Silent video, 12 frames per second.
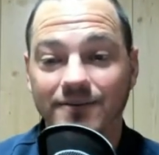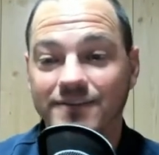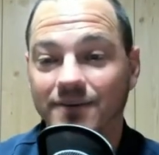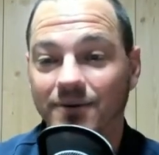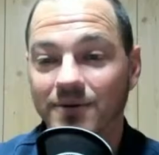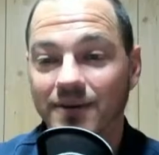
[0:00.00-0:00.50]

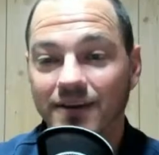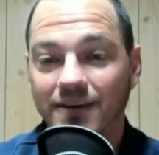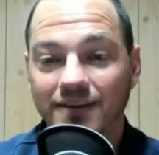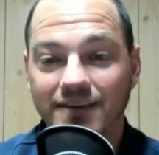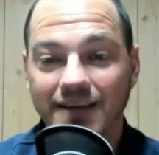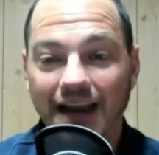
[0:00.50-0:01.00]
So
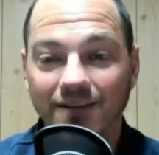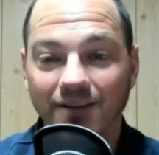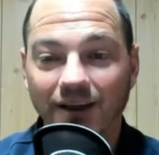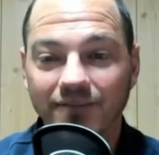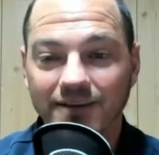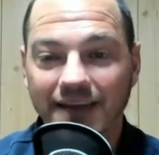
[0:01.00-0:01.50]
you got to
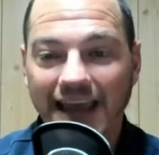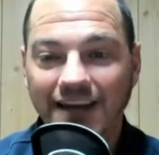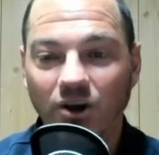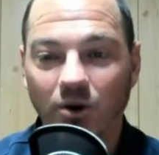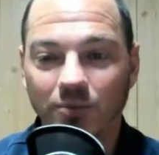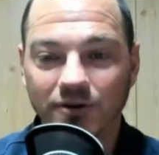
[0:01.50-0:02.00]
love it. Hey,
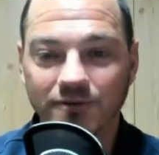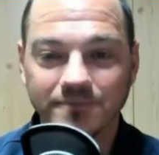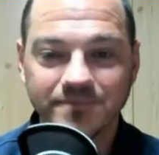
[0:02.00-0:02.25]
Nolmer